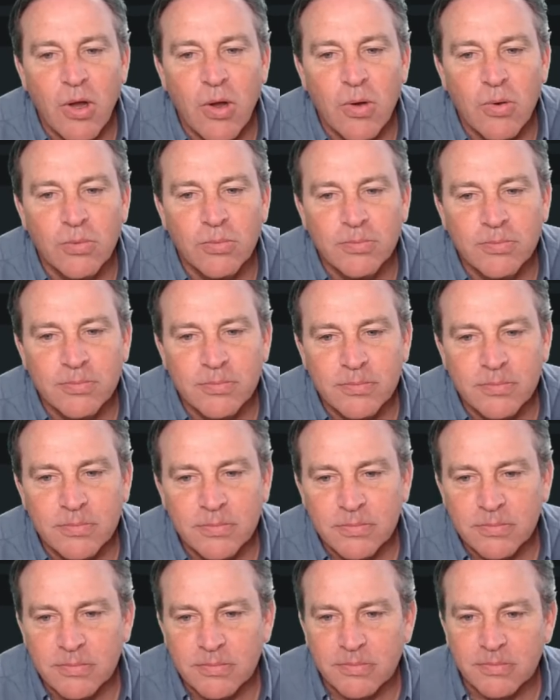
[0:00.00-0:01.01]
home.
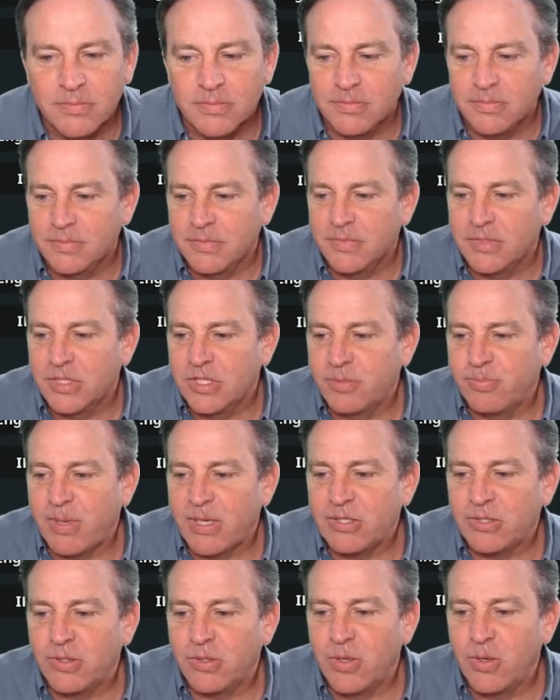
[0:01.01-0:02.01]

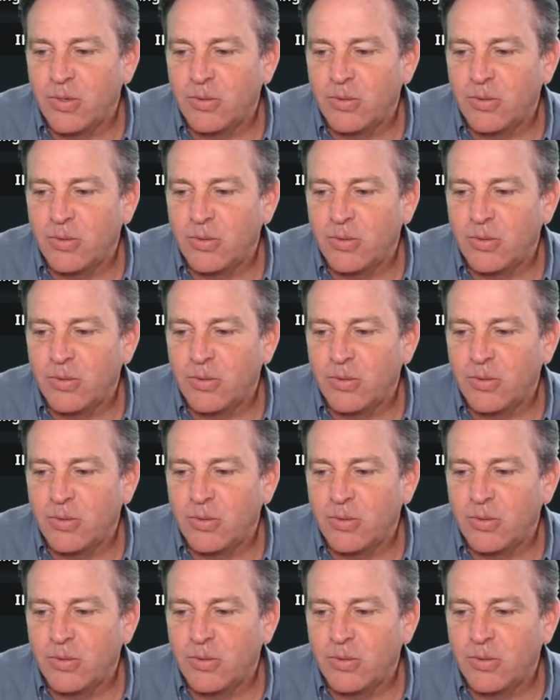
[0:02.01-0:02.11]
Special